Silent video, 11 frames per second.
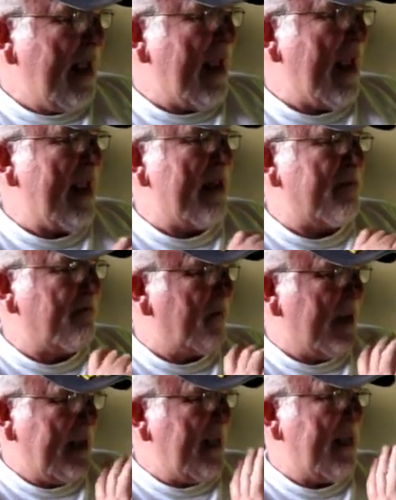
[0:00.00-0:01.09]
And
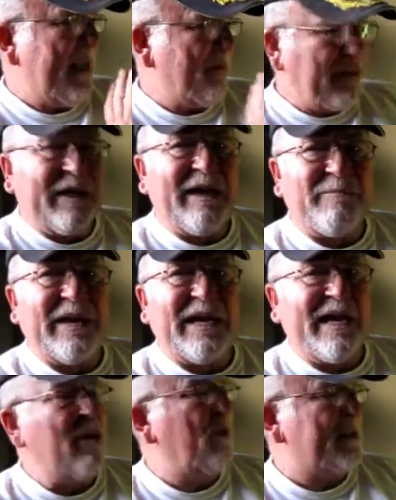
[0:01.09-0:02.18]
believe me,
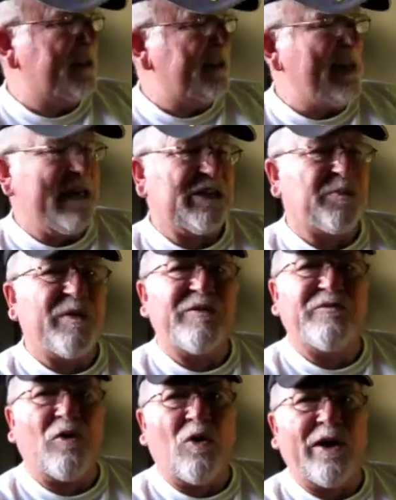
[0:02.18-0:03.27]
it was a desperate
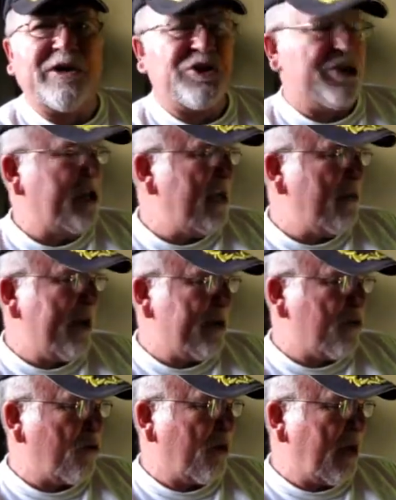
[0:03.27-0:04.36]
voyage. He
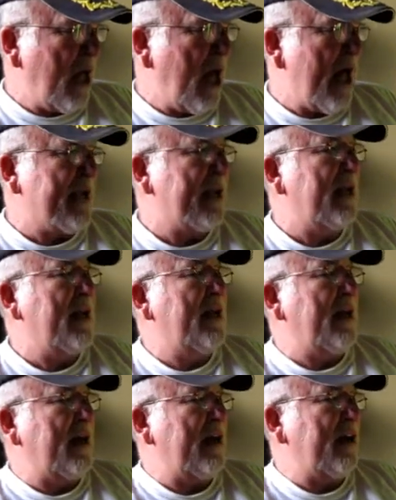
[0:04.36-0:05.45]
went through a lot.
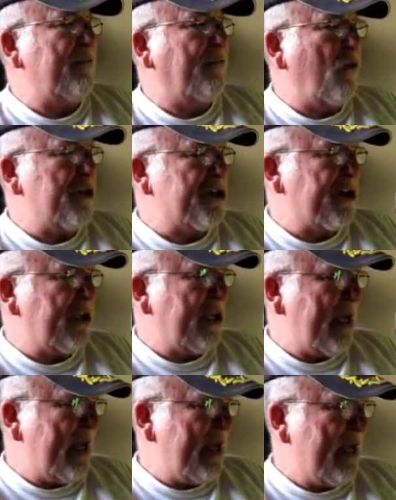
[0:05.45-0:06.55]

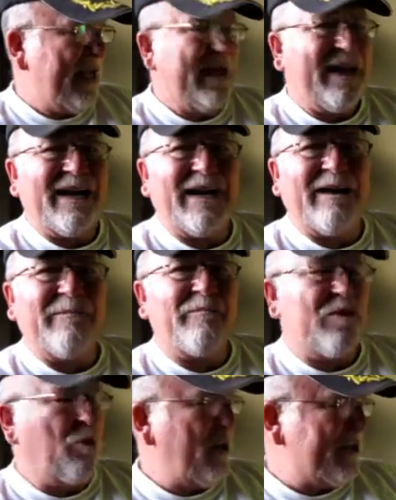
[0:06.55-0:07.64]
Unfortunately,
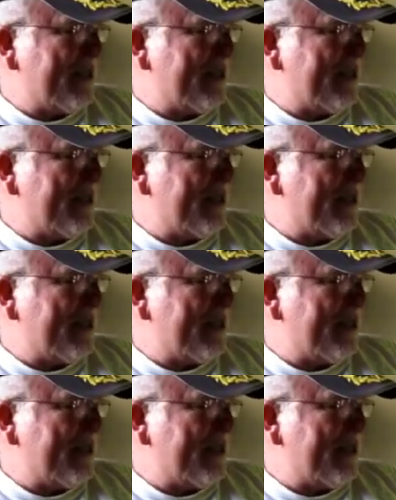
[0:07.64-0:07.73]
once